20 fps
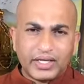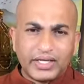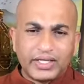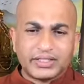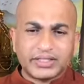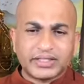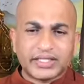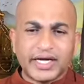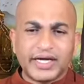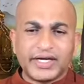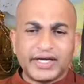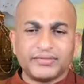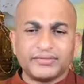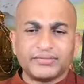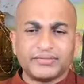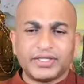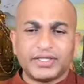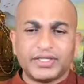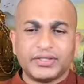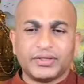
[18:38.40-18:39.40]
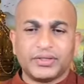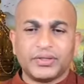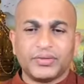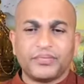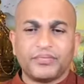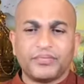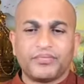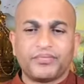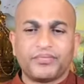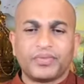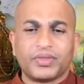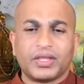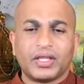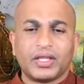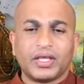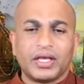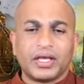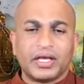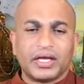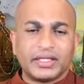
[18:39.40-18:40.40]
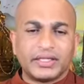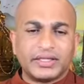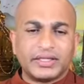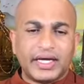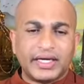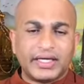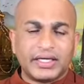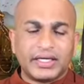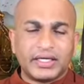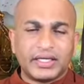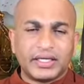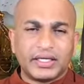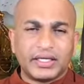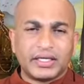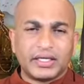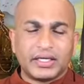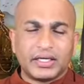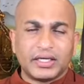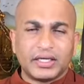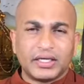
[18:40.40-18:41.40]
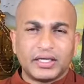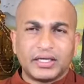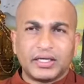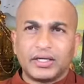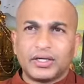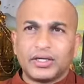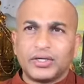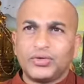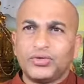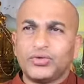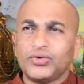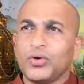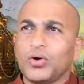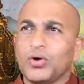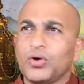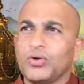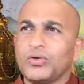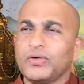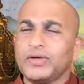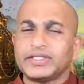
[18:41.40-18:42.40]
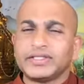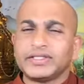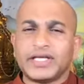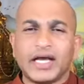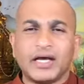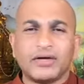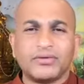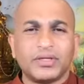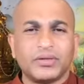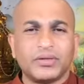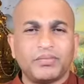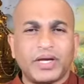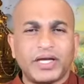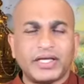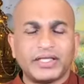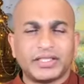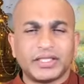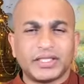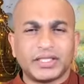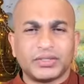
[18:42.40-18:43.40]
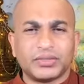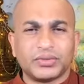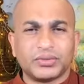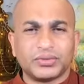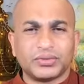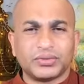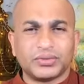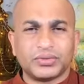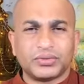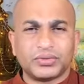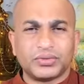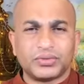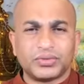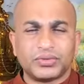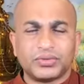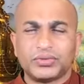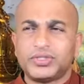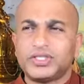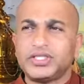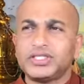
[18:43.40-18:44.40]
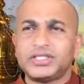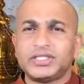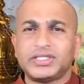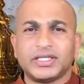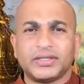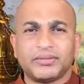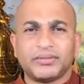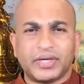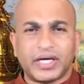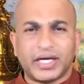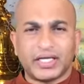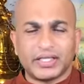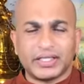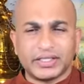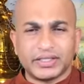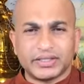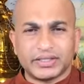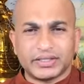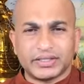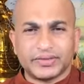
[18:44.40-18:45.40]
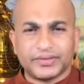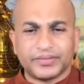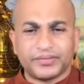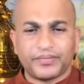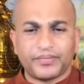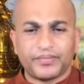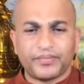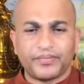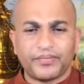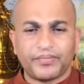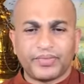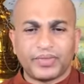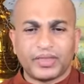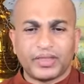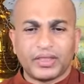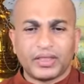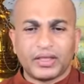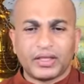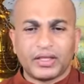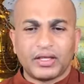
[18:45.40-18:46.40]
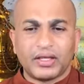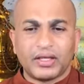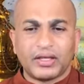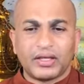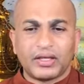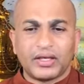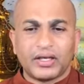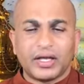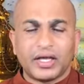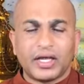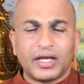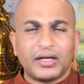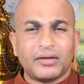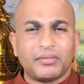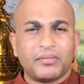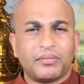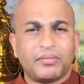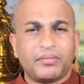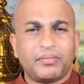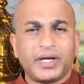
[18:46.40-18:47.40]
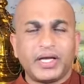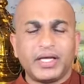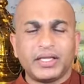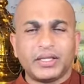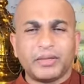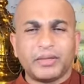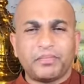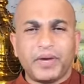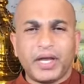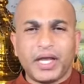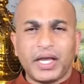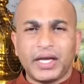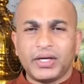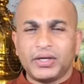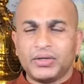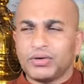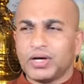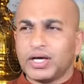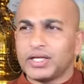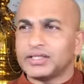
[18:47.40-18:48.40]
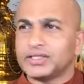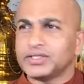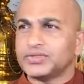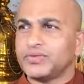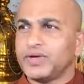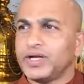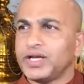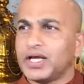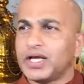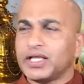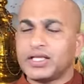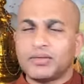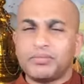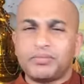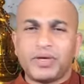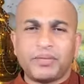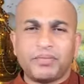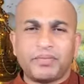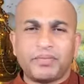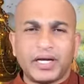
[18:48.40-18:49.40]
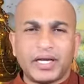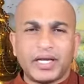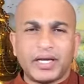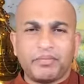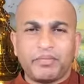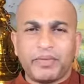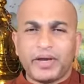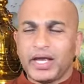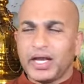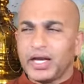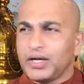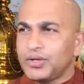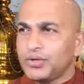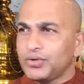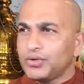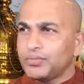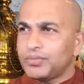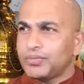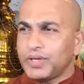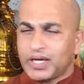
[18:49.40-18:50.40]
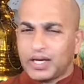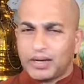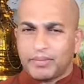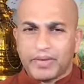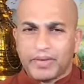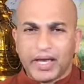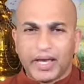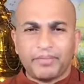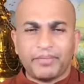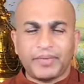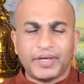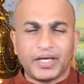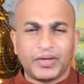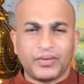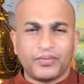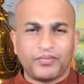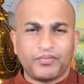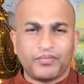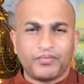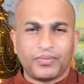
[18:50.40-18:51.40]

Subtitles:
it's kind of, you know, that you always have the pleasure to disturb others. And bring the pain to others. When other people in pain, you become happy.